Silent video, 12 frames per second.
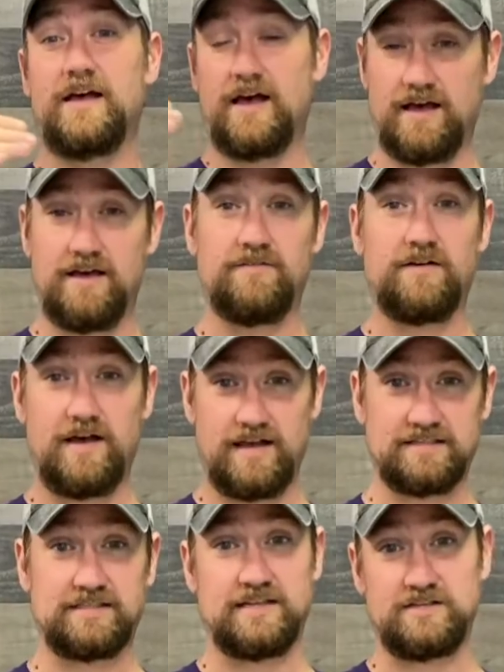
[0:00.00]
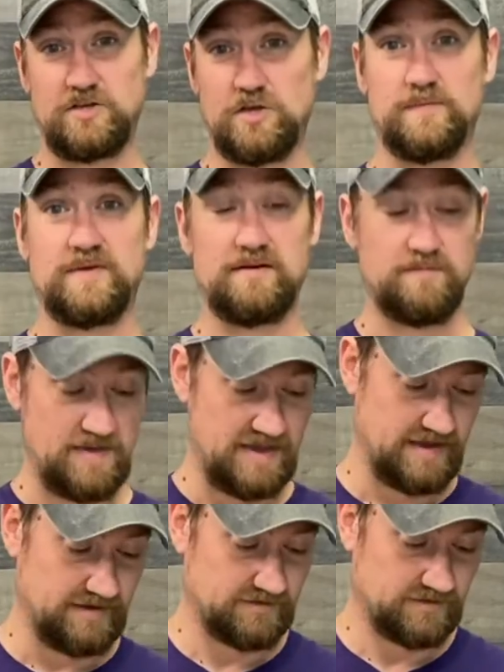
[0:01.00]
of us as human
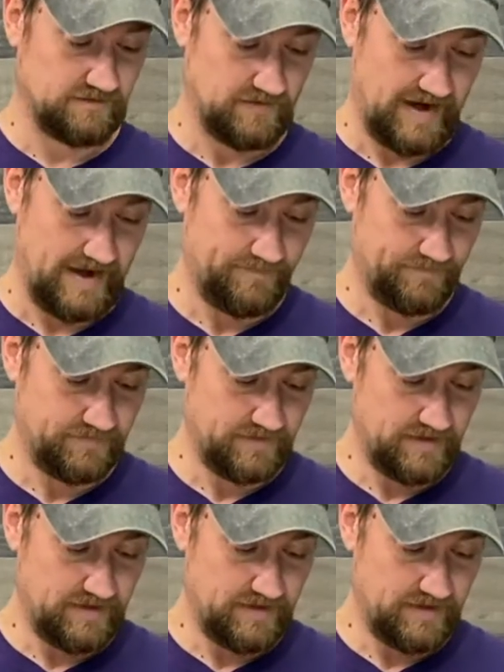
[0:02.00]
beings, right?